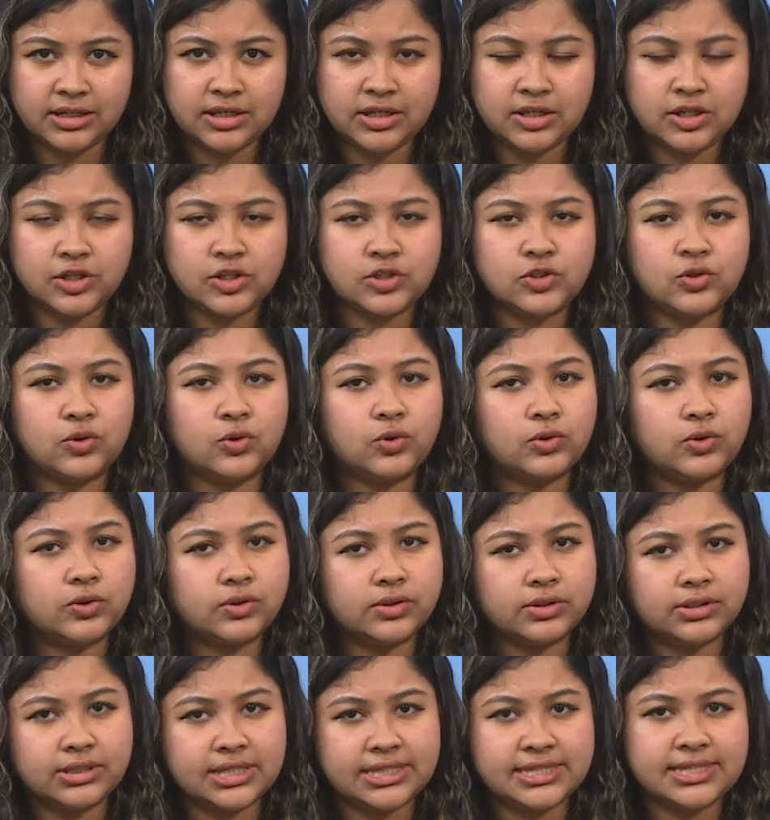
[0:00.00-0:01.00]
So
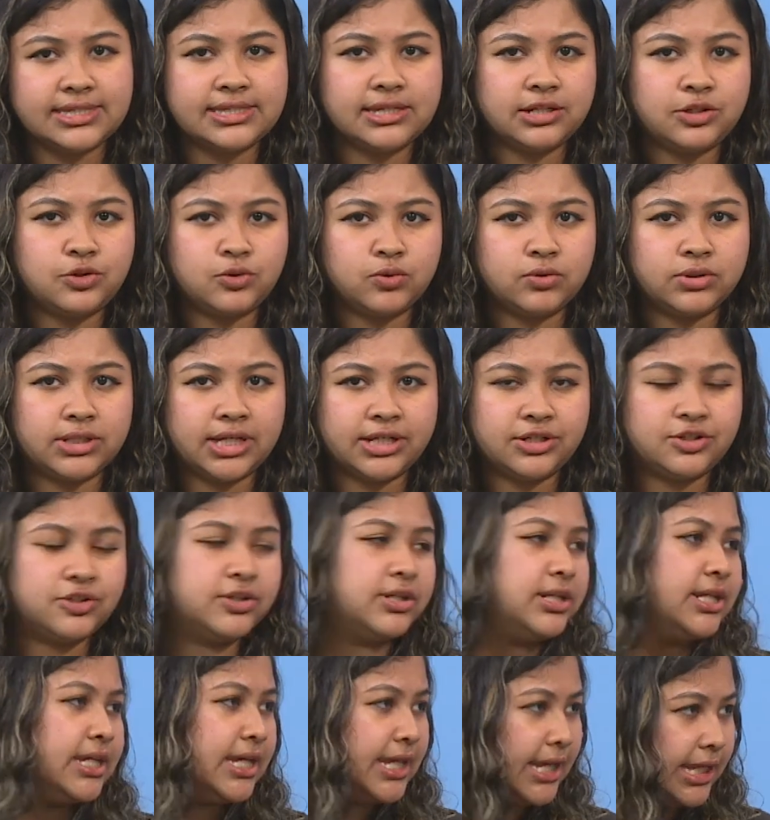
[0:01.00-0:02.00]
this is a tool that
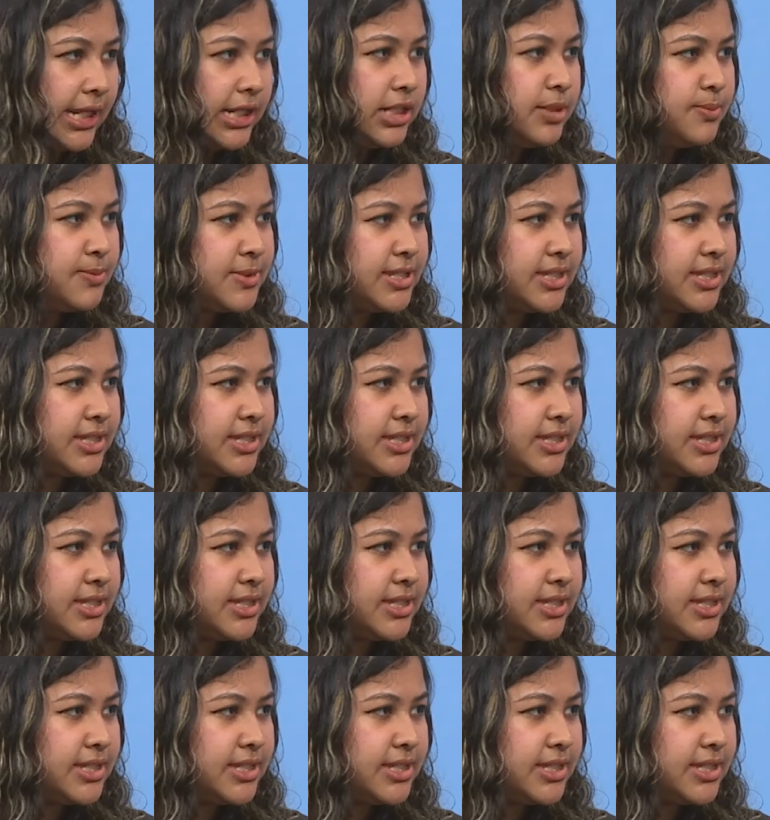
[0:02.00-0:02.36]
really helps,